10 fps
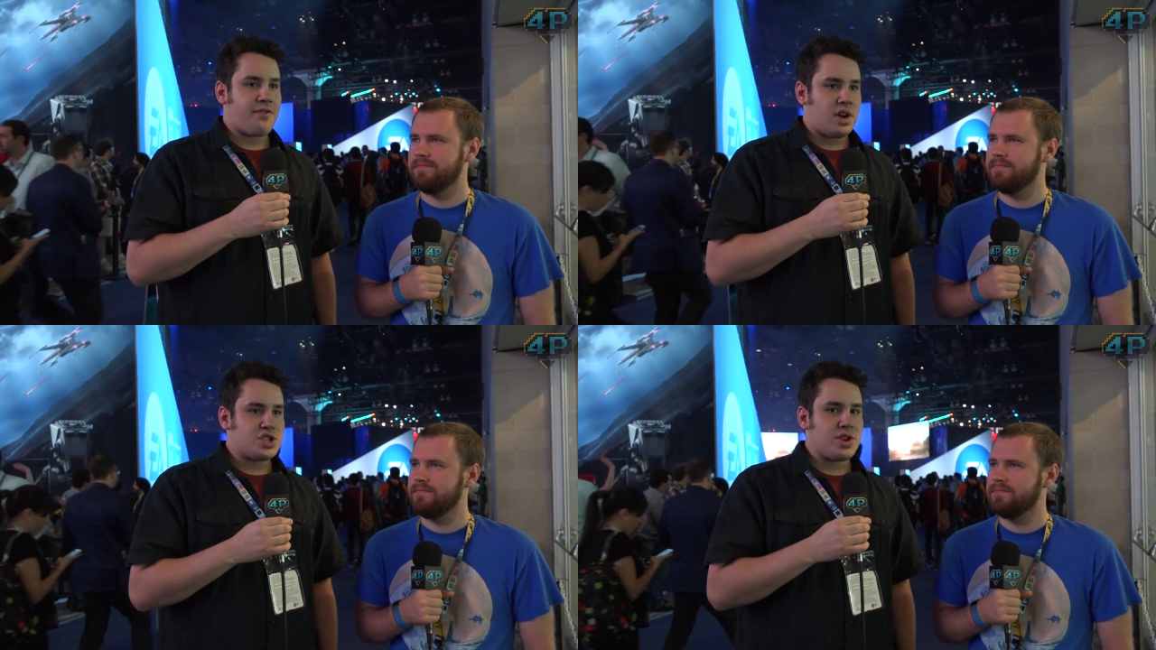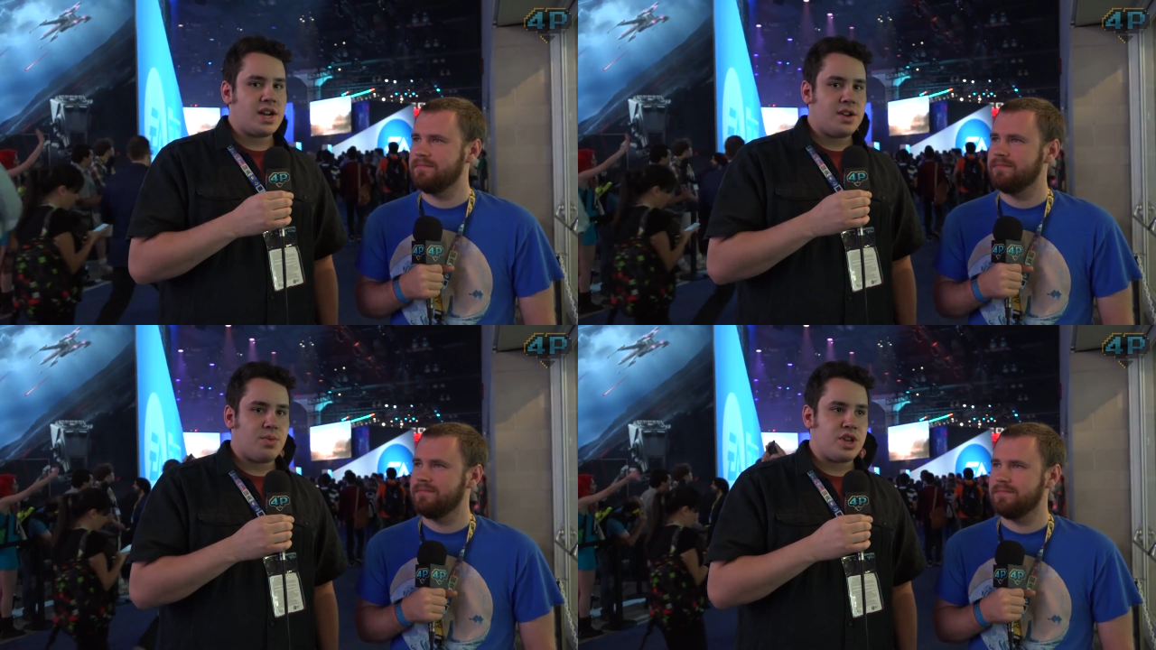
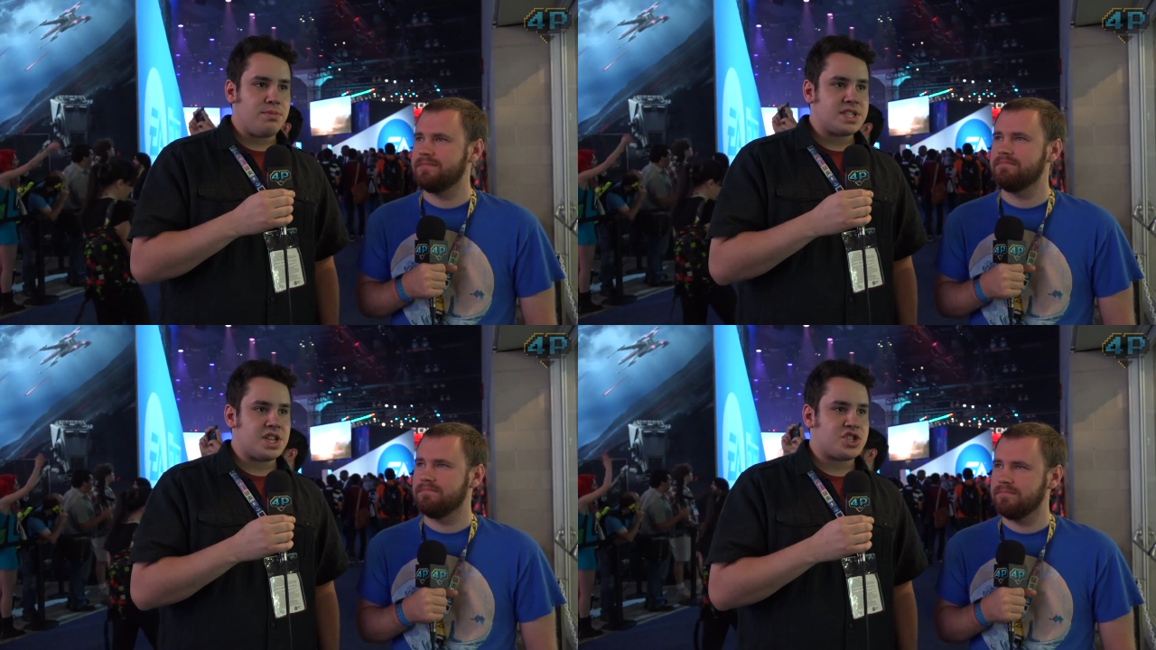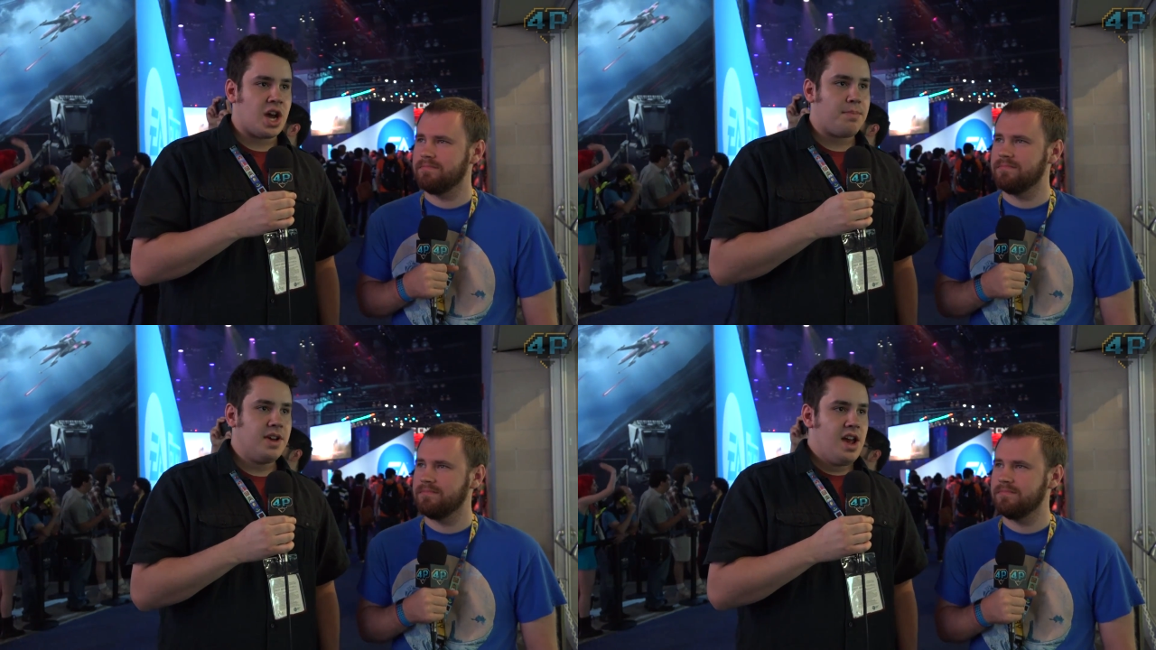Speaker 1: frustrated when you miss a
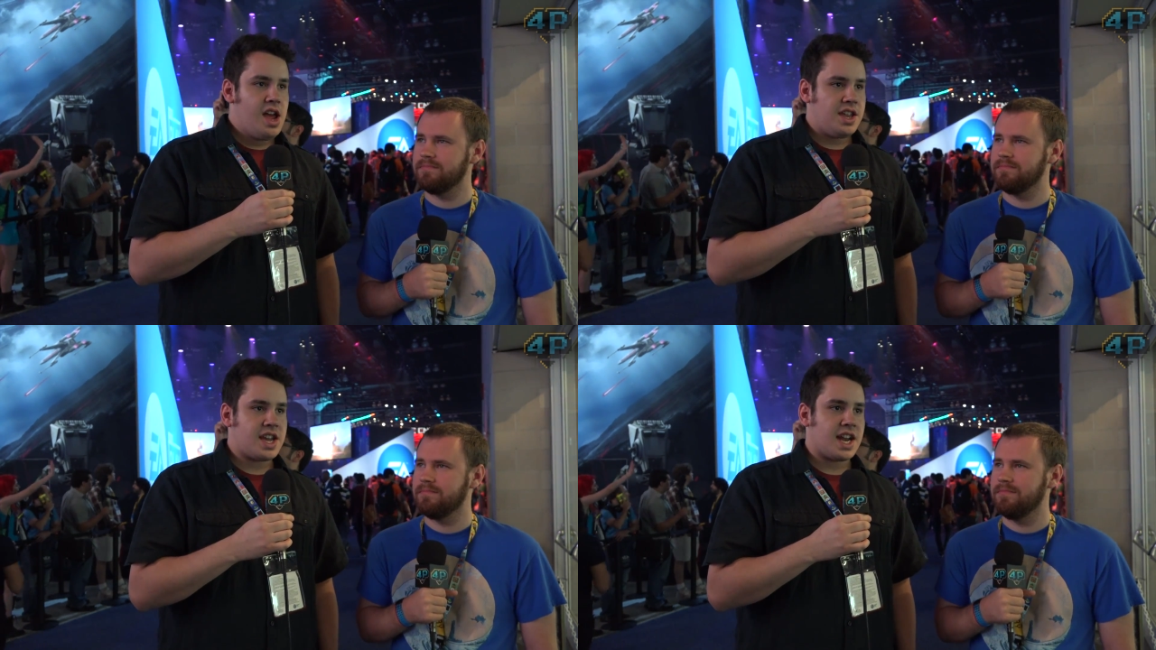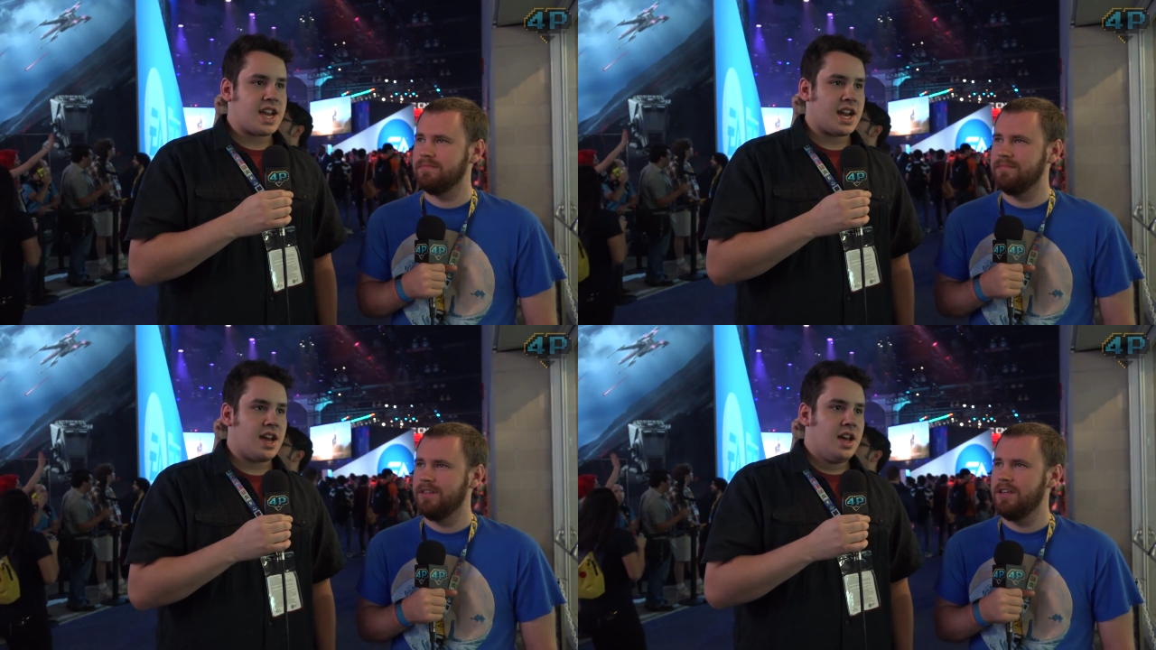jump and you got to
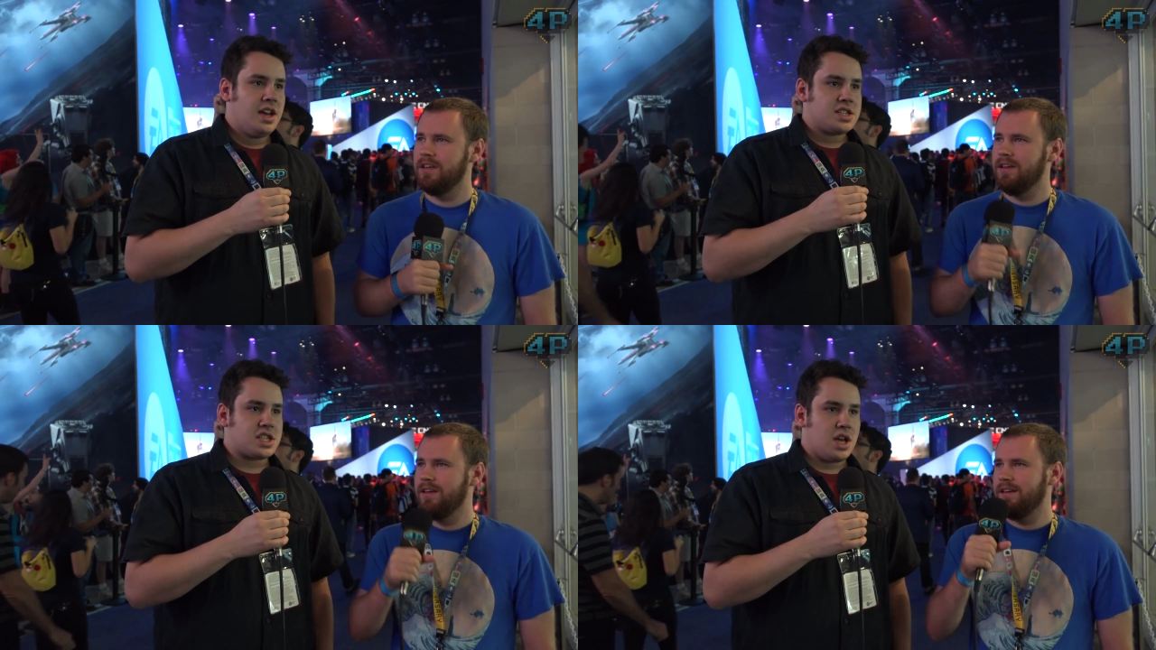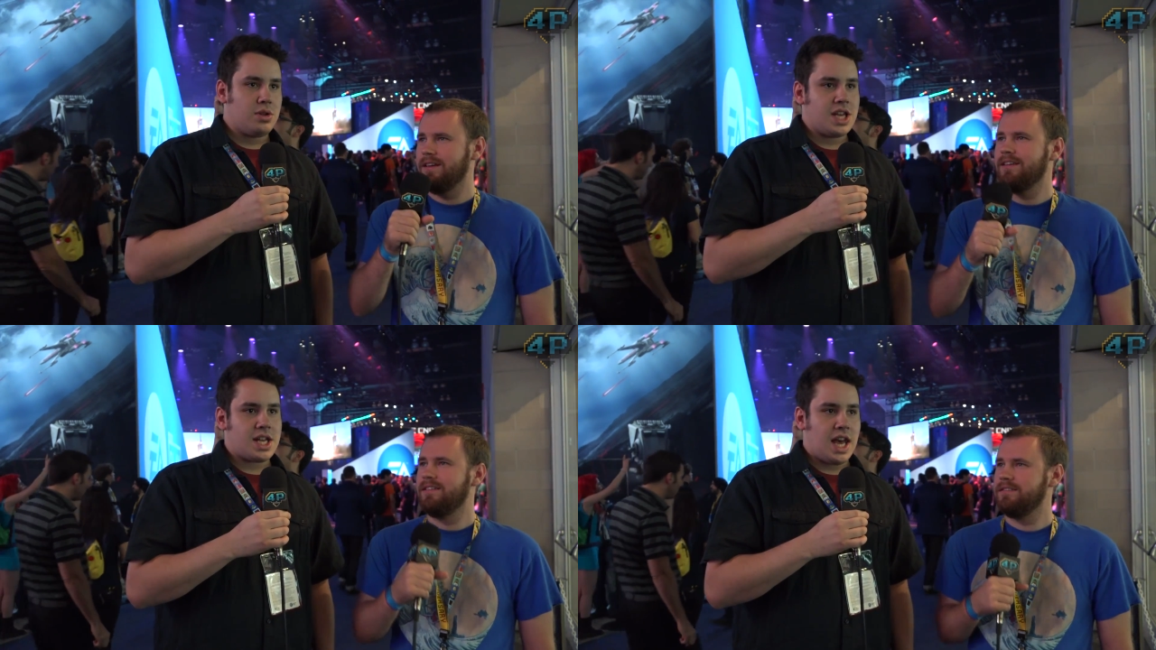kind of
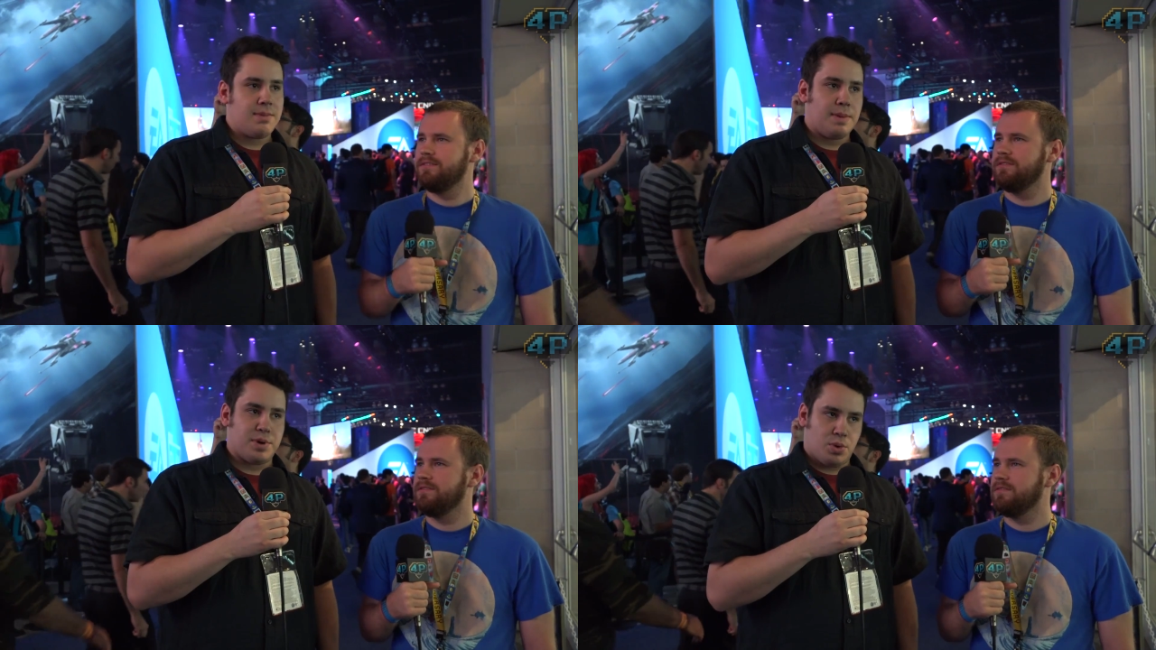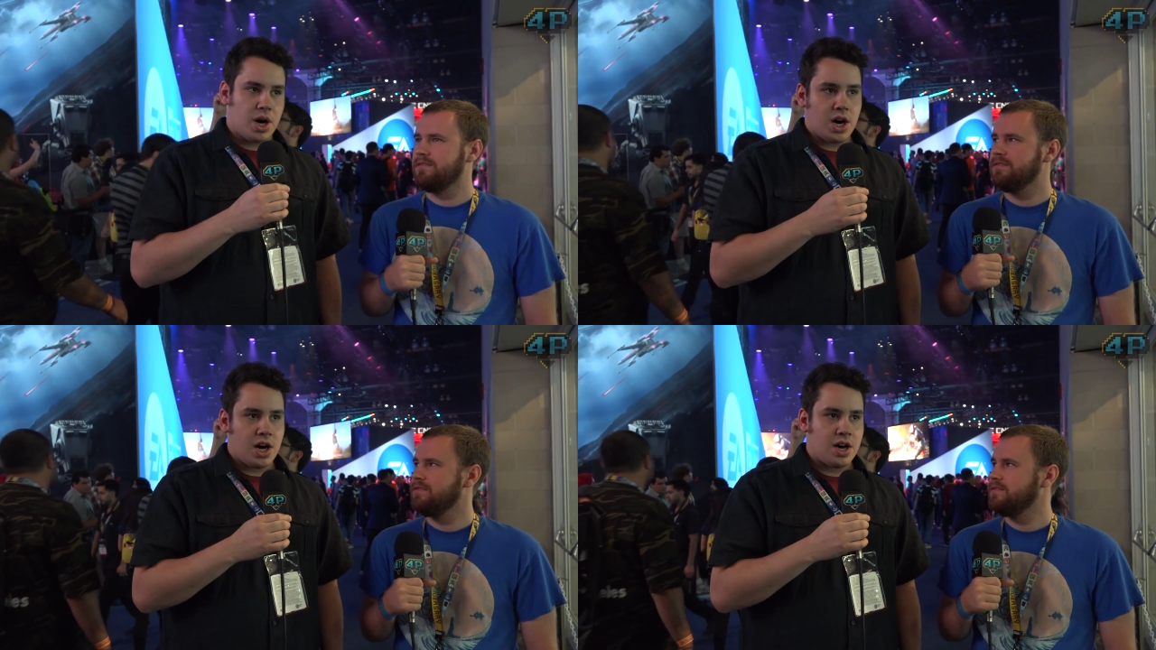slowly climb up a
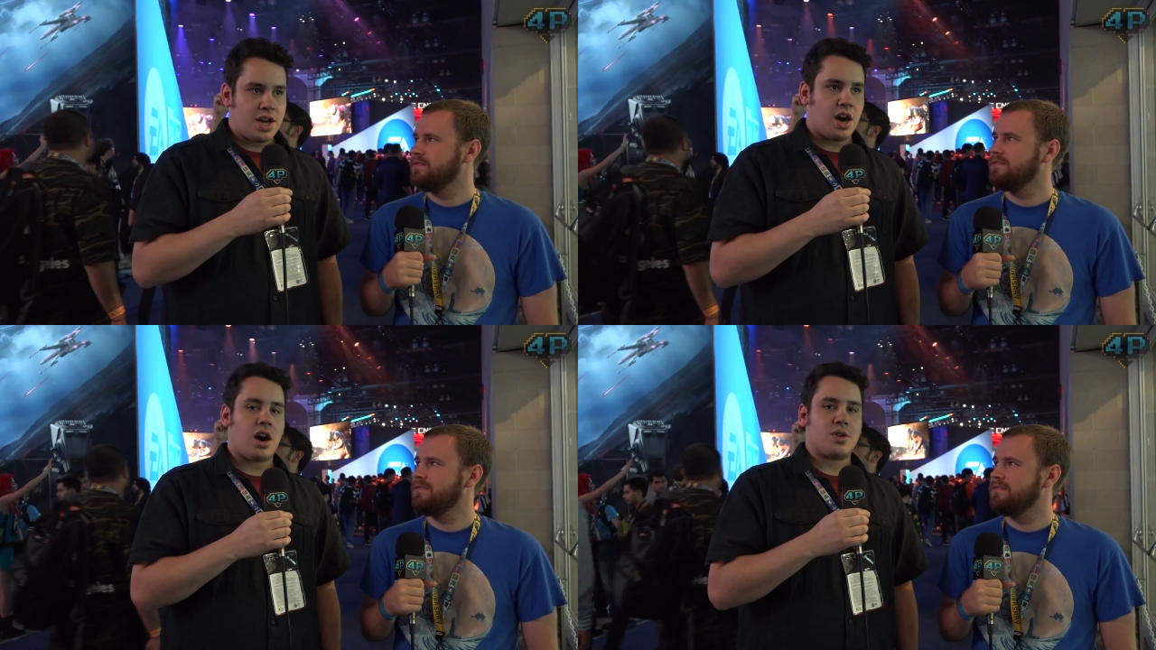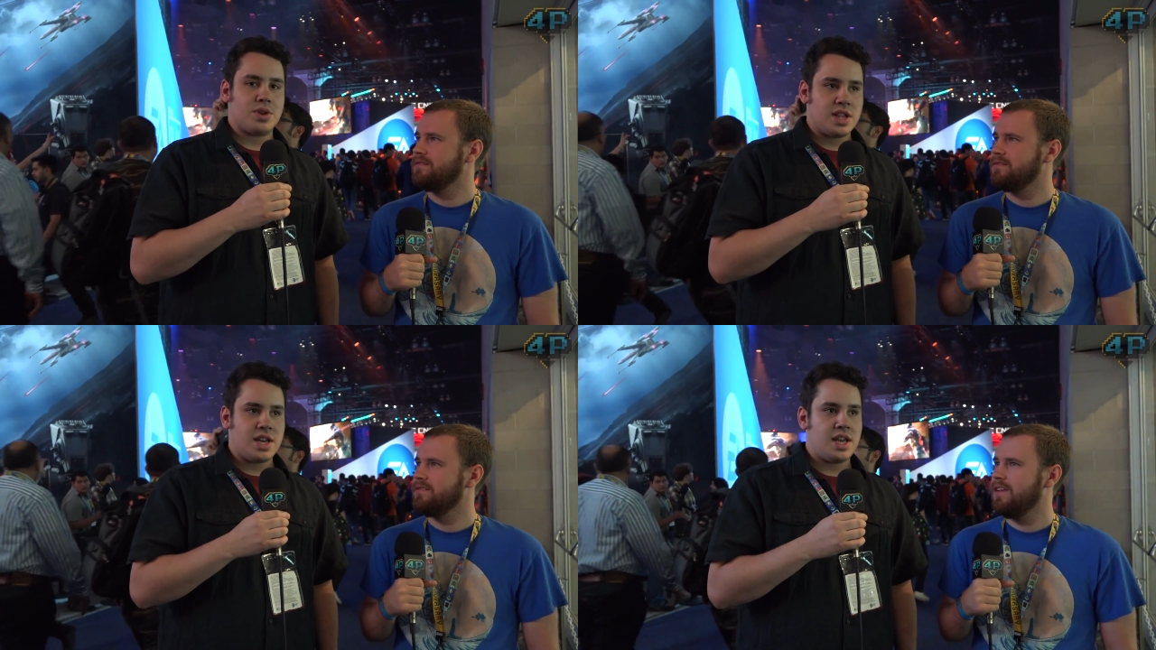wall
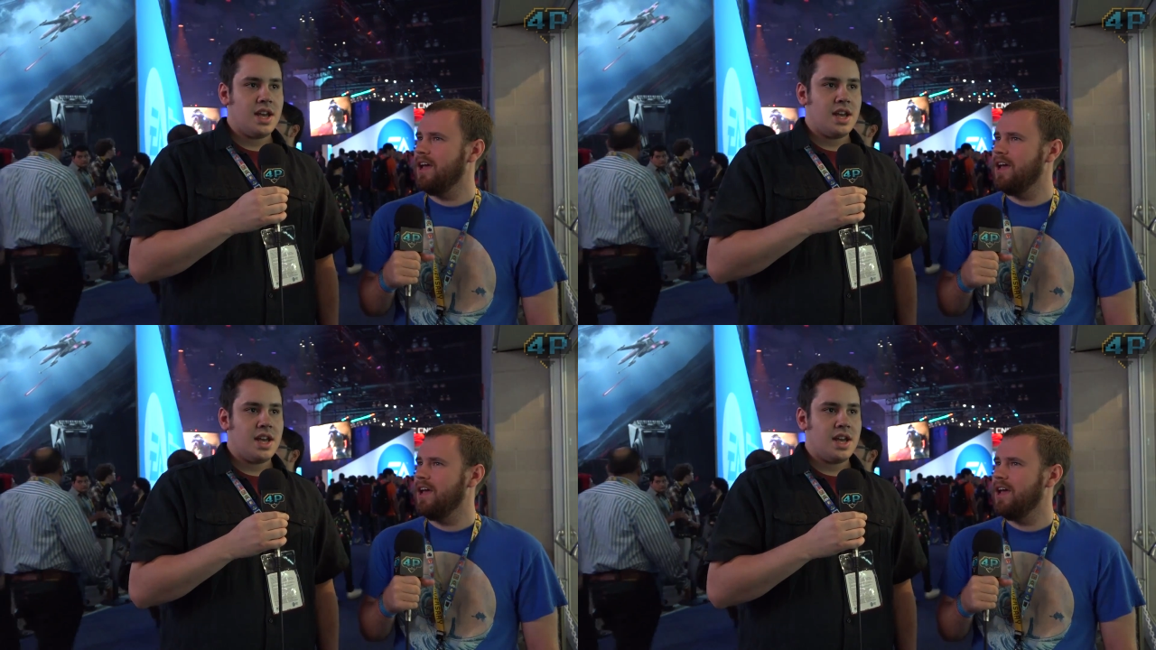awkwardly,